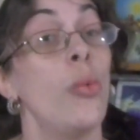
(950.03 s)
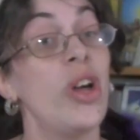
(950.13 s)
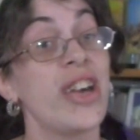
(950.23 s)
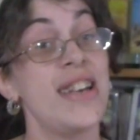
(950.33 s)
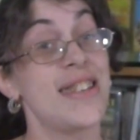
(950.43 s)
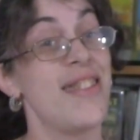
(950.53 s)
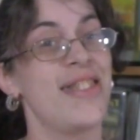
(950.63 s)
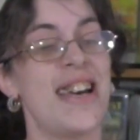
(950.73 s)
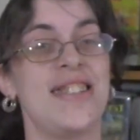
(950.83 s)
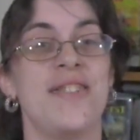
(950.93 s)
Well guys,
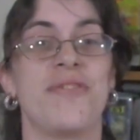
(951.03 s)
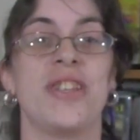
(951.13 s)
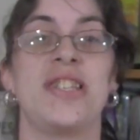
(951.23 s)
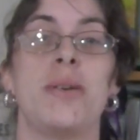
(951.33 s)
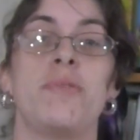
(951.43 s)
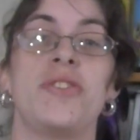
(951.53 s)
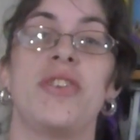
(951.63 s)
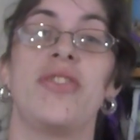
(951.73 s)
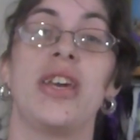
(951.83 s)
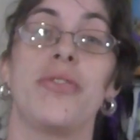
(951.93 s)
that's it for this
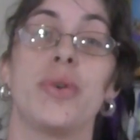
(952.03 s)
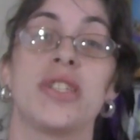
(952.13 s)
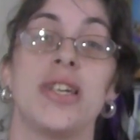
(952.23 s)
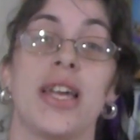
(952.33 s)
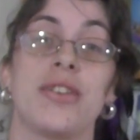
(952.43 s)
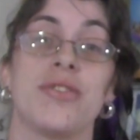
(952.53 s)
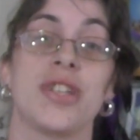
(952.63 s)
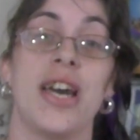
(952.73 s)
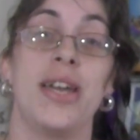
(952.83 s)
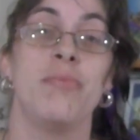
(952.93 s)
episode of the ElfQuest Collector's
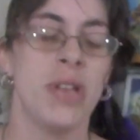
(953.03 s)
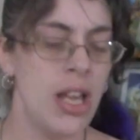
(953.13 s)
Guide.